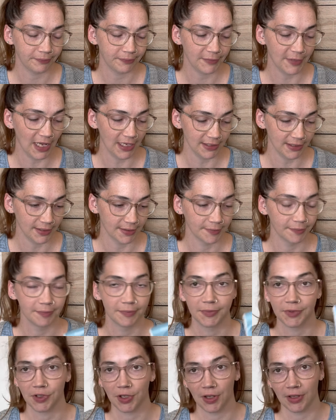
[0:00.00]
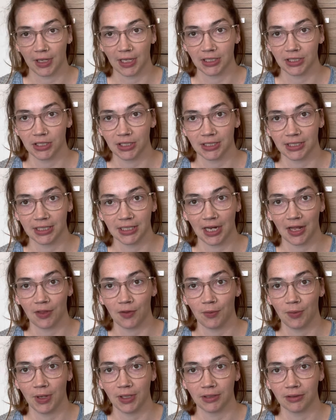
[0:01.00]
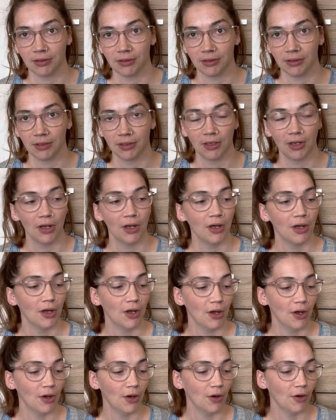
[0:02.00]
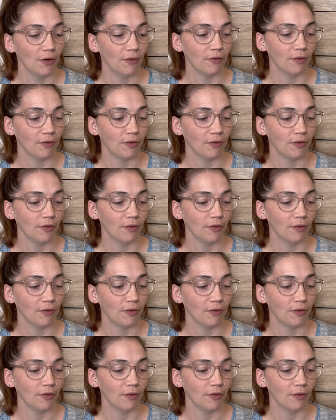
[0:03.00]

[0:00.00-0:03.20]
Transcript: Yes, so that's just another one of